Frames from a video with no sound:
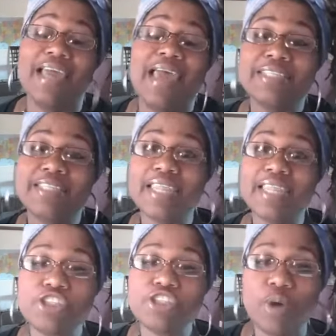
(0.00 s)
Tell
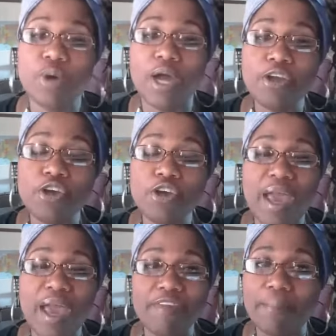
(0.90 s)
us too, you have to
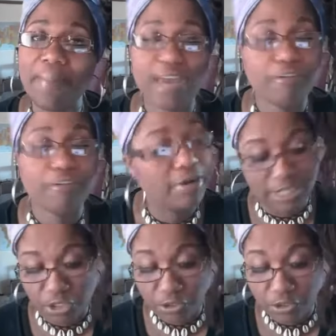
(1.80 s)
unpack for us. Now
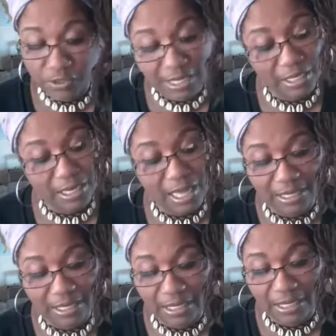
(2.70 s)
you said a lot of
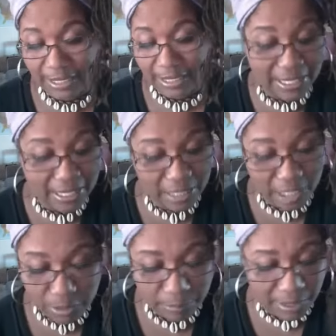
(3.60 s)
nuggets. I'm taking notes.
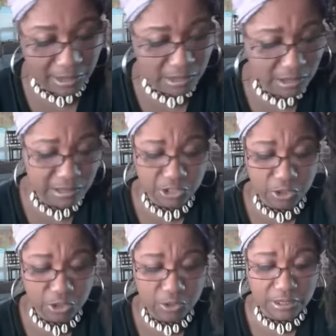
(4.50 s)
I'm like, oh, circle
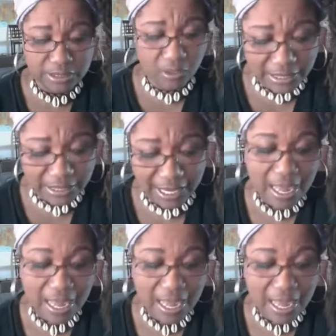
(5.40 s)
this. Okay, that.